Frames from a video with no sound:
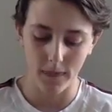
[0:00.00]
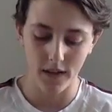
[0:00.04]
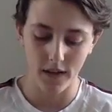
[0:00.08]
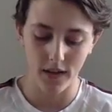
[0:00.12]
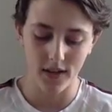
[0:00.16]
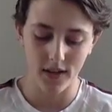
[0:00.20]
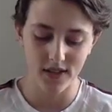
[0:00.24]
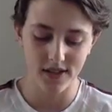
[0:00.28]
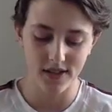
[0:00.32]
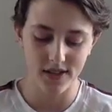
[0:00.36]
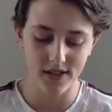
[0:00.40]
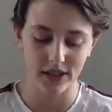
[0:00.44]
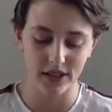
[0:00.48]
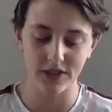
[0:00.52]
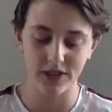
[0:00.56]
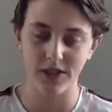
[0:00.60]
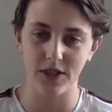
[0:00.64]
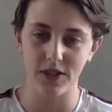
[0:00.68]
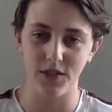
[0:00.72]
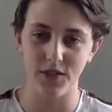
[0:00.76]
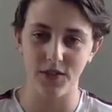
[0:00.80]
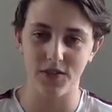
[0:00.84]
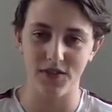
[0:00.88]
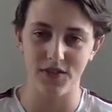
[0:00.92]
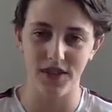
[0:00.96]
6
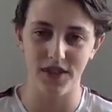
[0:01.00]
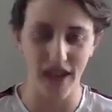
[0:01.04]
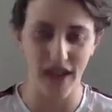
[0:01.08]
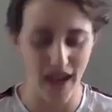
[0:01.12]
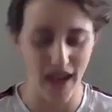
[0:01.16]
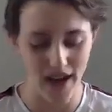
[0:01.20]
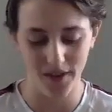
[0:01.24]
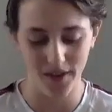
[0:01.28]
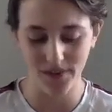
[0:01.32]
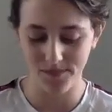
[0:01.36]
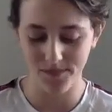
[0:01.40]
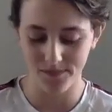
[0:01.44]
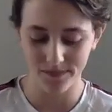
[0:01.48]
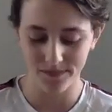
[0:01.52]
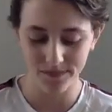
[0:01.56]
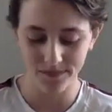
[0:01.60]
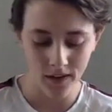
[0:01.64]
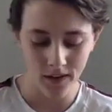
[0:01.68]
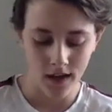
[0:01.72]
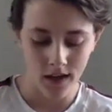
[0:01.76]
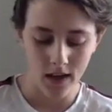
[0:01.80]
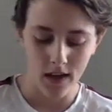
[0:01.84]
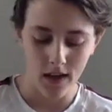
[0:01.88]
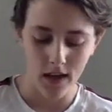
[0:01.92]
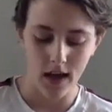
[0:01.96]
shows for now.
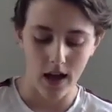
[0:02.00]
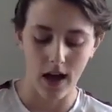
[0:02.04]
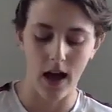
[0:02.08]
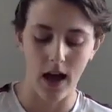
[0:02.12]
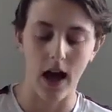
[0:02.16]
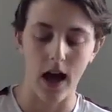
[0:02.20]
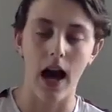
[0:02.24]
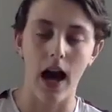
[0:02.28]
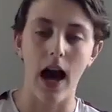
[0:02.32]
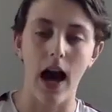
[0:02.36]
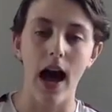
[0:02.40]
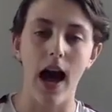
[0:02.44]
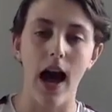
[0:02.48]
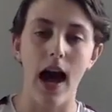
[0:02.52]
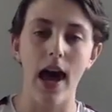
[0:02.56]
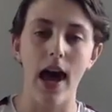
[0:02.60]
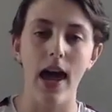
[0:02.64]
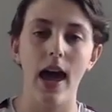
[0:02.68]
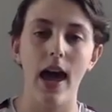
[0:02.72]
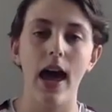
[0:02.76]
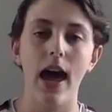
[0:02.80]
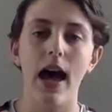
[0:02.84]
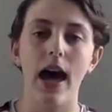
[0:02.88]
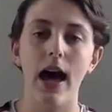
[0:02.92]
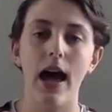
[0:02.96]

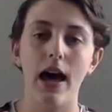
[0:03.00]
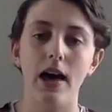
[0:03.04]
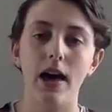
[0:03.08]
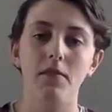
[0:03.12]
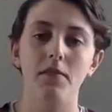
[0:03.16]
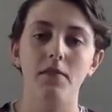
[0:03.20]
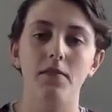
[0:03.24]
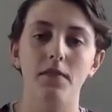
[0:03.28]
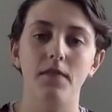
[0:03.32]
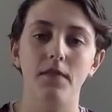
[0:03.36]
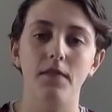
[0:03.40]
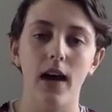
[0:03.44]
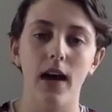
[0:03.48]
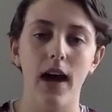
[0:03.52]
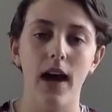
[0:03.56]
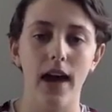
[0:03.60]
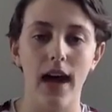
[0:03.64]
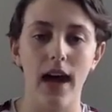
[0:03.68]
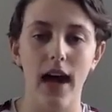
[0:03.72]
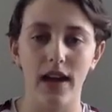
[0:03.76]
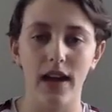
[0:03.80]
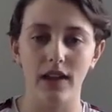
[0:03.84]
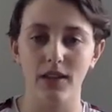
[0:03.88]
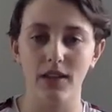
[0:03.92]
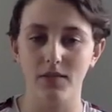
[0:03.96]
I
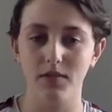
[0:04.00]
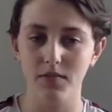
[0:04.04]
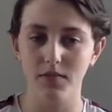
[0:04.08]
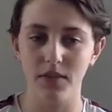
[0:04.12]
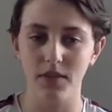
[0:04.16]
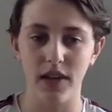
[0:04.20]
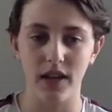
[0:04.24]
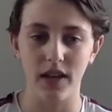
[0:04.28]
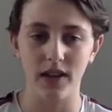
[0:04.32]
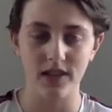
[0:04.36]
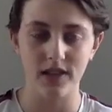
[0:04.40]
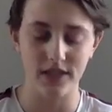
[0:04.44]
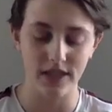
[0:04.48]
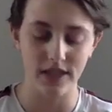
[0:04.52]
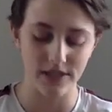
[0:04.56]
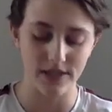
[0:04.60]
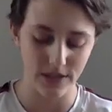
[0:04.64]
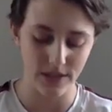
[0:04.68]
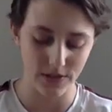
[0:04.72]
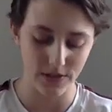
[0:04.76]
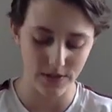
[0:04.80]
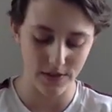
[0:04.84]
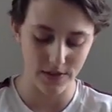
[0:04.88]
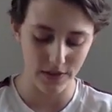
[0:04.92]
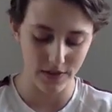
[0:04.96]
act in productions at
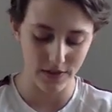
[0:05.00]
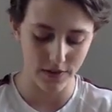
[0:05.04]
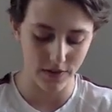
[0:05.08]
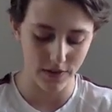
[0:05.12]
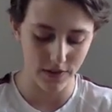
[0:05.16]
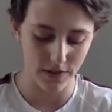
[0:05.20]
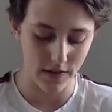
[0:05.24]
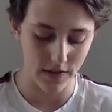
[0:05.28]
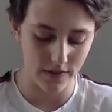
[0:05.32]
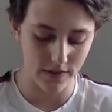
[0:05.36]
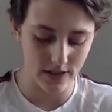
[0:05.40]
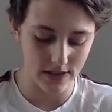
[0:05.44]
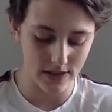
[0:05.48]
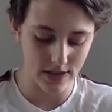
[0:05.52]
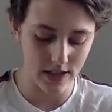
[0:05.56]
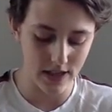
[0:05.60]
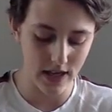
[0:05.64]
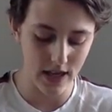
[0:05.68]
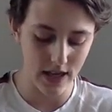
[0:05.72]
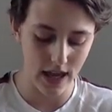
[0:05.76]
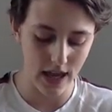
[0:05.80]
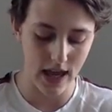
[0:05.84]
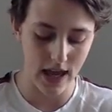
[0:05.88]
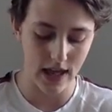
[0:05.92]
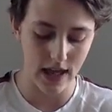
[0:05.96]
Stage 34,
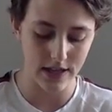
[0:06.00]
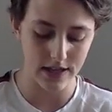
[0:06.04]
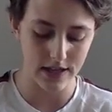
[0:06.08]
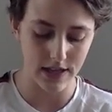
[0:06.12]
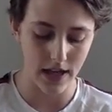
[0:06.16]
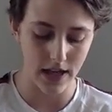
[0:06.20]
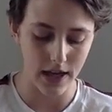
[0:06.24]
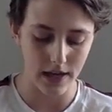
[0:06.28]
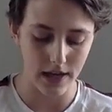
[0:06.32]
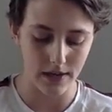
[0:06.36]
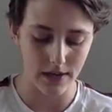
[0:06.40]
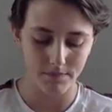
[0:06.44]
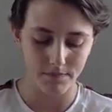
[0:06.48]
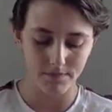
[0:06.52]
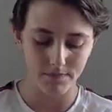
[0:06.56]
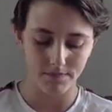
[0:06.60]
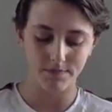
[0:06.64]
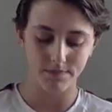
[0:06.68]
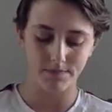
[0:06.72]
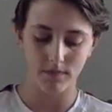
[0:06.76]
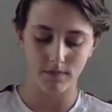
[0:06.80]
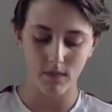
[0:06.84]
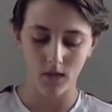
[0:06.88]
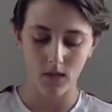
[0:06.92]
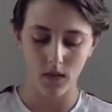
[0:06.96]
obviously, and
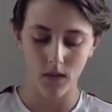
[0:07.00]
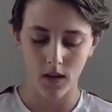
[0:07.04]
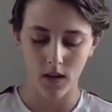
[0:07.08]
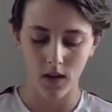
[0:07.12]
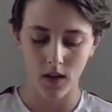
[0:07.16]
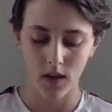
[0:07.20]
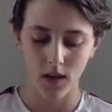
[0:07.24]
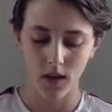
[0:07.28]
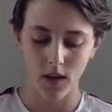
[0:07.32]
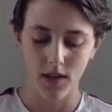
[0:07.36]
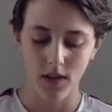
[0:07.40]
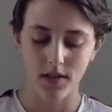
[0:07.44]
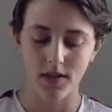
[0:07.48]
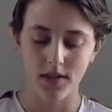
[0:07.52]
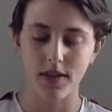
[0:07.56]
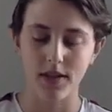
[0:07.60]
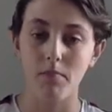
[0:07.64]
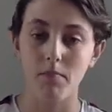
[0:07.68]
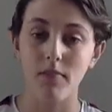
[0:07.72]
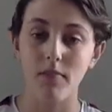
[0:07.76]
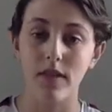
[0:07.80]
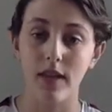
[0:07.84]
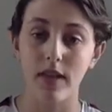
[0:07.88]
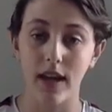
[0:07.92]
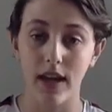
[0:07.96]

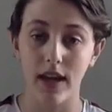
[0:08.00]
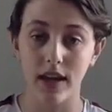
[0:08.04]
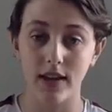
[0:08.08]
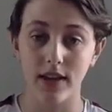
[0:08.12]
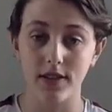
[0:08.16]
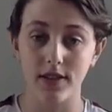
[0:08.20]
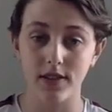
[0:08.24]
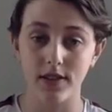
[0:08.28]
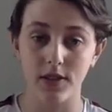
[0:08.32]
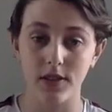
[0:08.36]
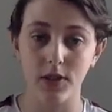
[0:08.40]
some things